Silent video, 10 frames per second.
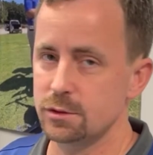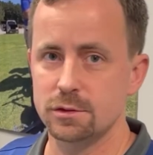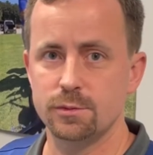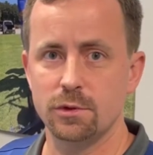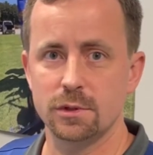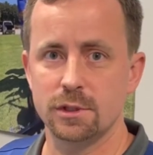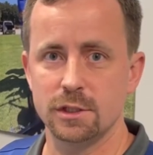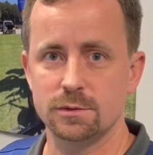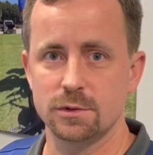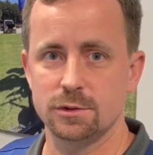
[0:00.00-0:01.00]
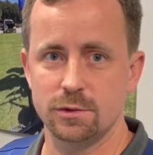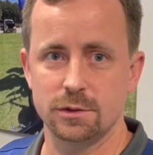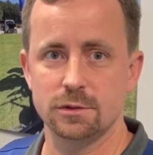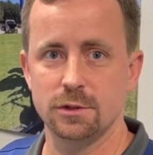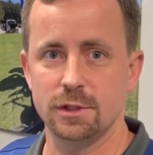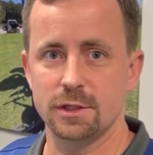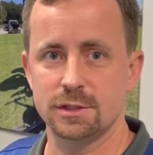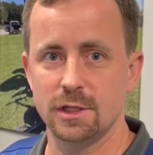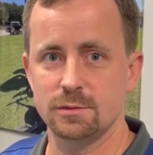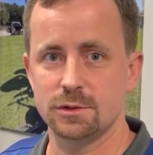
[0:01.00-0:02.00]
So in supporting customers, we're looking
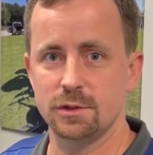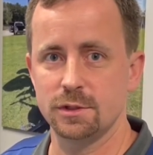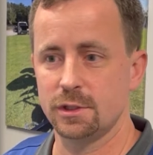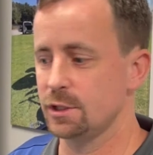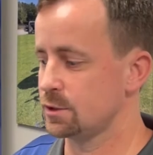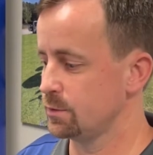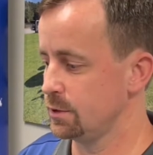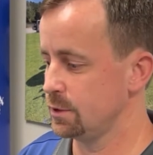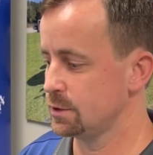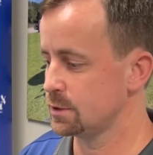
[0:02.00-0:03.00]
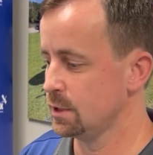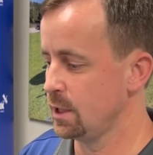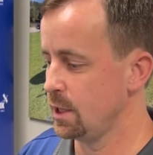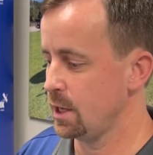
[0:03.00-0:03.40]
at the same screen the customer is,